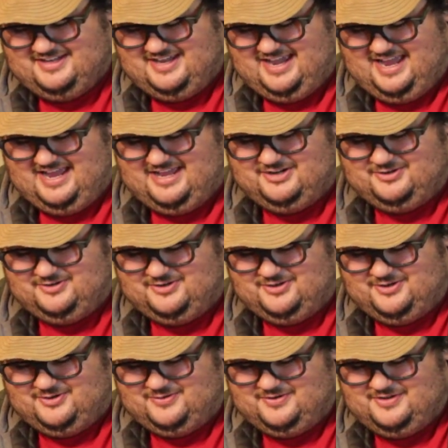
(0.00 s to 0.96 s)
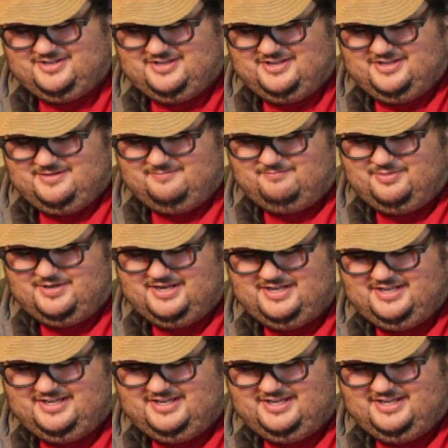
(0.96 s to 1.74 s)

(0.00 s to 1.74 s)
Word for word: I don't know. But